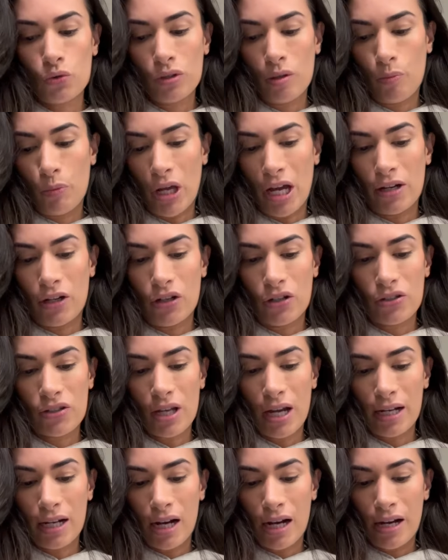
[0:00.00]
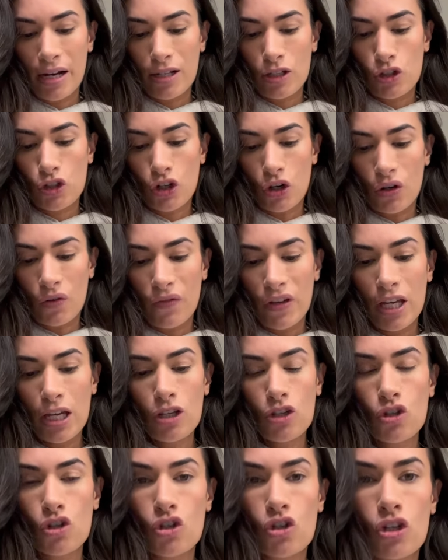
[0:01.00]
lip liners. I got
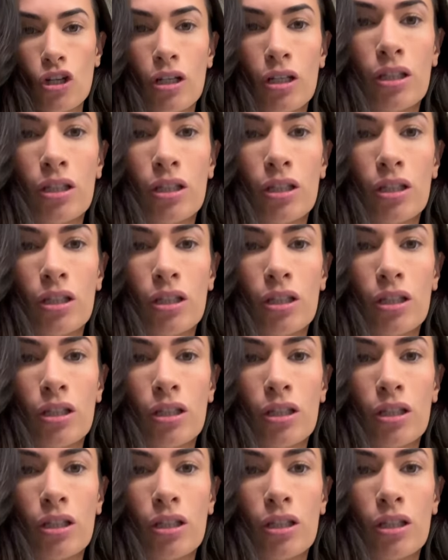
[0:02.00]
Dervish.